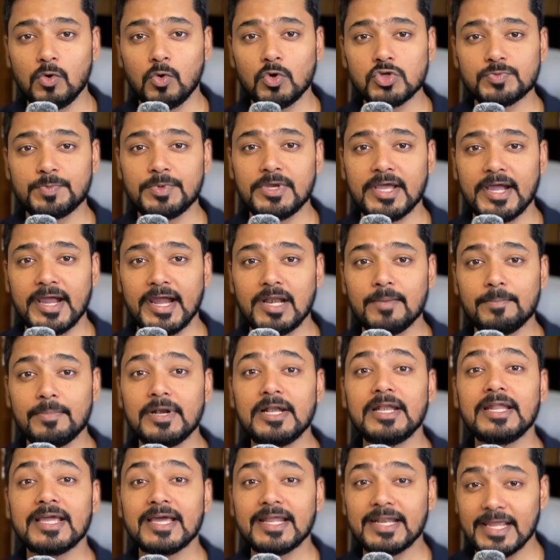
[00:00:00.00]
goes behind
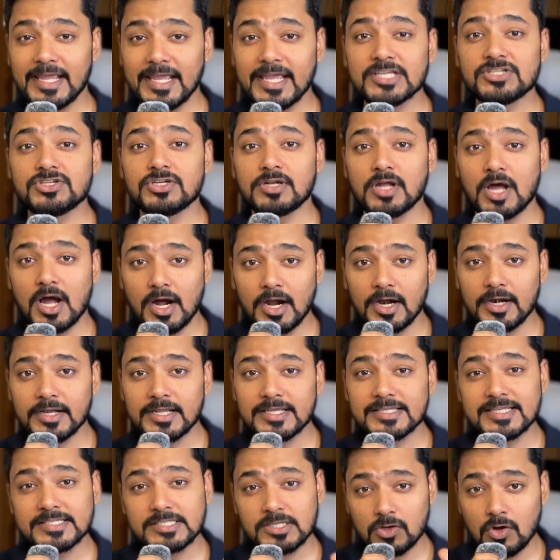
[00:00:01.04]
building an agent
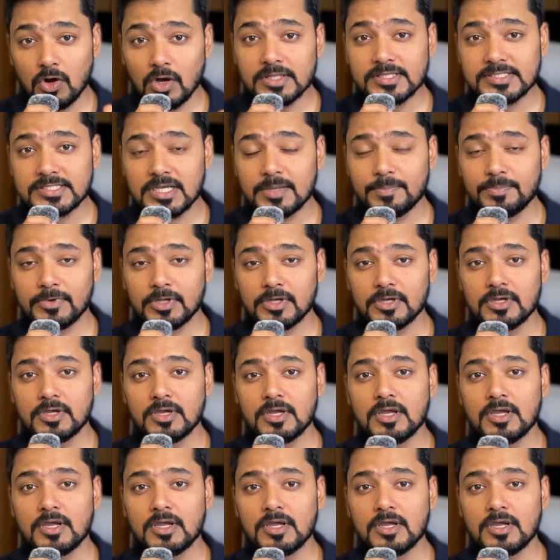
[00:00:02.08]
harness as a concept,